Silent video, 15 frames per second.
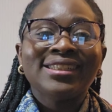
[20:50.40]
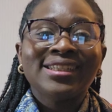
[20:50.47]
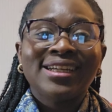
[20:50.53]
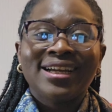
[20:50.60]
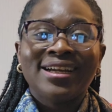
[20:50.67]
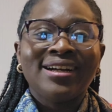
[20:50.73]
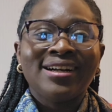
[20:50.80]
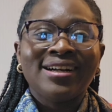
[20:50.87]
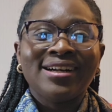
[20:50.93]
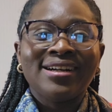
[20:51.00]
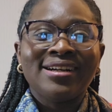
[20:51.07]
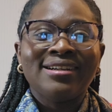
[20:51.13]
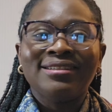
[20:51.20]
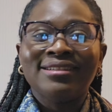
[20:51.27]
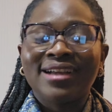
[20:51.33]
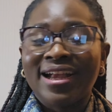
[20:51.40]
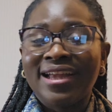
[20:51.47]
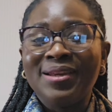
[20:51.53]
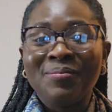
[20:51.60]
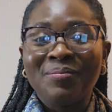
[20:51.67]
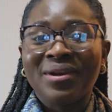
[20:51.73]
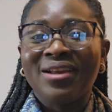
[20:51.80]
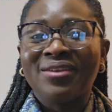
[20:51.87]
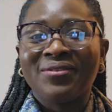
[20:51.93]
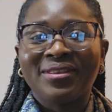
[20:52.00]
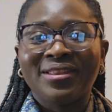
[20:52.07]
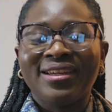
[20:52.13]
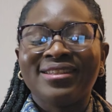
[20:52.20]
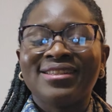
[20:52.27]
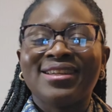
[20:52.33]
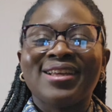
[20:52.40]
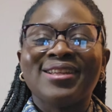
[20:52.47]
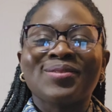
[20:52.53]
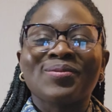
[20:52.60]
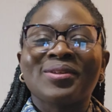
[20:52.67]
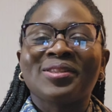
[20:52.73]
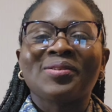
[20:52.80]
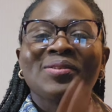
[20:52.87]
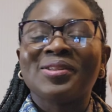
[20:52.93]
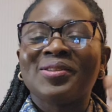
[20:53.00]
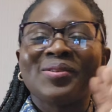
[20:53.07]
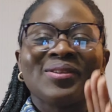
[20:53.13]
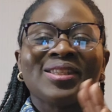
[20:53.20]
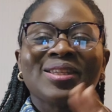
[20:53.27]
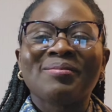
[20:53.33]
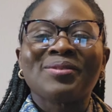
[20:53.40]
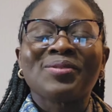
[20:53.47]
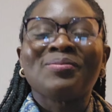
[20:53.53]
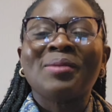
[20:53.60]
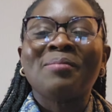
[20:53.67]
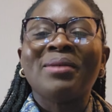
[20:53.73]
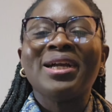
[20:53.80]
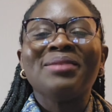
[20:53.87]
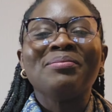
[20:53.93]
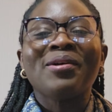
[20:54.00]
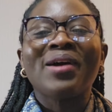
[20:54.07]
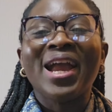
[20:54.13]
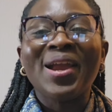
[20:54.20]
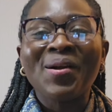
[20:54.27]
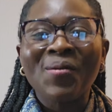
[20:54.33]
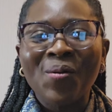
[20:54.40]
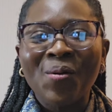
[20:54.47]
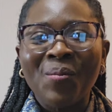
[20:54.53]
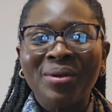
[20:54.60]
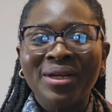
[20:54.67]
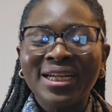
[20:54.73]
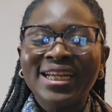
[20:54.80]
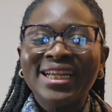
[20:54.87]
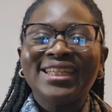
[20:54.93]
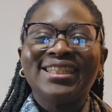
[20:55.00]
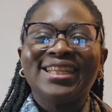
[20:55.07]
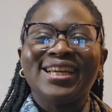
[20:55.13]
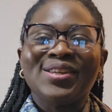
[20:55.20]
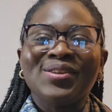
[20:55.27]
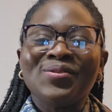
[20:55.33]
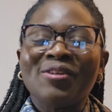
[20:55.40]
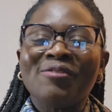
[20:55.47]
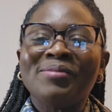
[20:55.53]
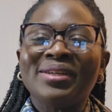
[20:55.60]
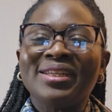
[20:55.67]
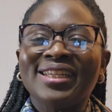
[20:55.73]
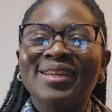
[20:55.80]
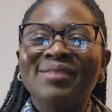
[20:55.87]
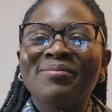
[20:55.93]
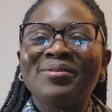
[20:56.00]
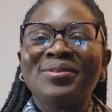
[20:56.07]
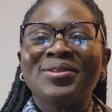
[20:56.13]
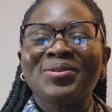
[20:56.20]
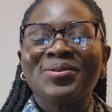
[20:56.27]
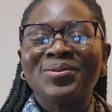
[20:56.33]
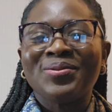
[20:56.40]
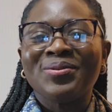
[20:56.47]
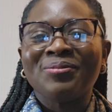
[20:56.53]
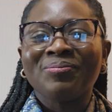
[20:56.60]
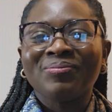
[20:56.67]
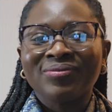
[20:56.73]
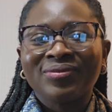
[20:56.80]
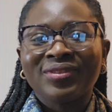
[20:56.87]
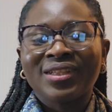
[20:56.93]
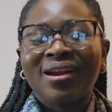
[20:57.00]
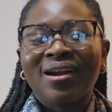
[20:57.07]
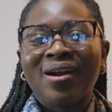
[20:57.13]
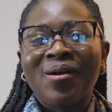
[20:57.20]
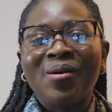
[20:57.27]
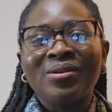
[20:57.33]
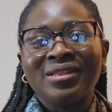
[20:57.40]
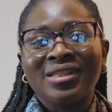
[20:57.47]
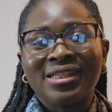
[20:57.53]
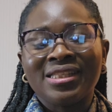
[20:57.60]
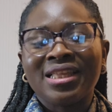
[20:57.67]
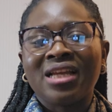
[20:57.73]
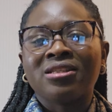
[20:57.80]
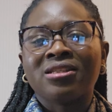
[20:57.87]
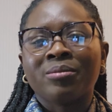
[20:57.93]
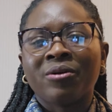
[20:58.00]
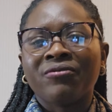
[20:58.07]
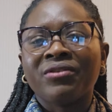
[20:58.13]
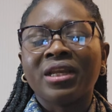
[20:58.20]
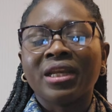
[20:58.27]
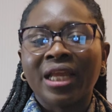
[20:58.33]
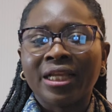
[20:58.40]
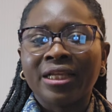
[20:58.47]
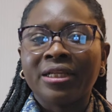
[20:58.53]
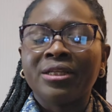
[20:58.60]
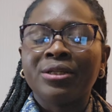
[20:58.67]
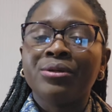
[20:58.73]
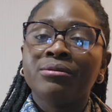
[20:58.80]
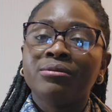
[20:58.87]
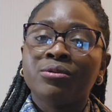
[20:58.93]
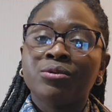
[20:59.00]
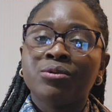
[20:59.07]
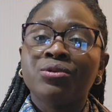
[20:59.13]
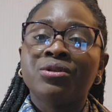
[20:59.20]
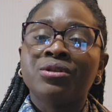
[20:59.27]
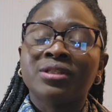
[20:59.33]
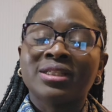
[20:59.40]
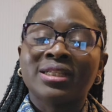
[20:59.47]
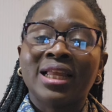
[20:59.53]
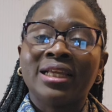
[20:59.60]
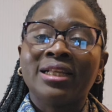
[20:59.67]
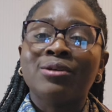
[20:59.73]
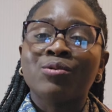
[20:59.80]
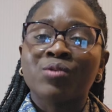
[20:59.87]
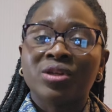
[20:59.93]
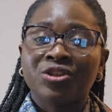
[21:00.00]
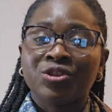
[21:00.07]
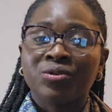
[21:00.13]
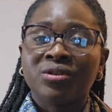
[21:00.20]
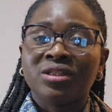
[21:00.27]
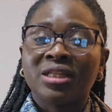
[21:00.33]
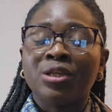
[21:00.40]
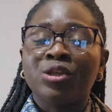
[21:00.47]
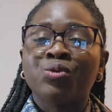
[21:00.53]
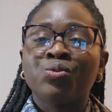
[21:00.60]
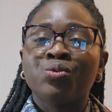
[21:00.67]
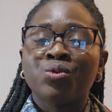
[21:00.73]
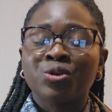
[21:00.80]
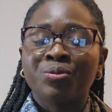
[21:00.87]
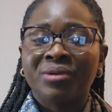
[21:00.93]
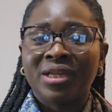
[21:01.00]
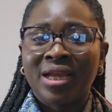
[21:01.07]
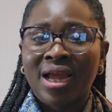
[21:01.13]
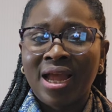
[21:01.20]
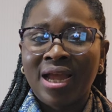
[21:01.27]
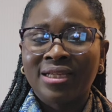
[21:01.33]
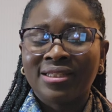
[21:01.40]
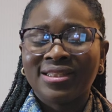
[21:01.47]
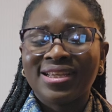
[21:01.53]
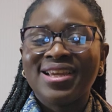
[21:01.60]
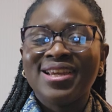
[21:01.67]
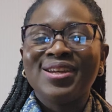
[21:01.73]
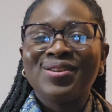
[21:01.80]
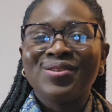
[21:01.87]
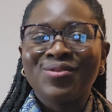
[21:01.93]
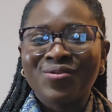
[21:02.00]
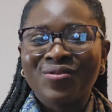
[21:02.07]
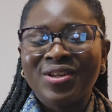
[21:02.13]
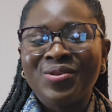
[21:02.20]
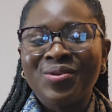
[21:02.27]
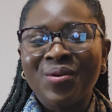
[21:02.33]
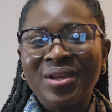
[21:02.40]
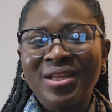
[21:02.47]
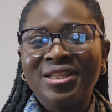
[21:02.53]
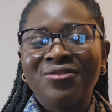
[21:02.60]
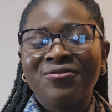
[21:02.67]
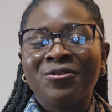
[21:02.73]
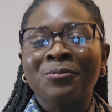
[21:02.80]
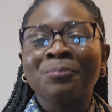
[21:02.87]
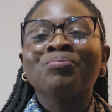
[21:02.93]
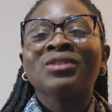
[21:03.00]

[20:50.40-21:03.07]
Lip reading: I didn't plan for this last question, it just came to my mind, but I hope that you have been able to understand some of the likely questions that you would be asked during your interview.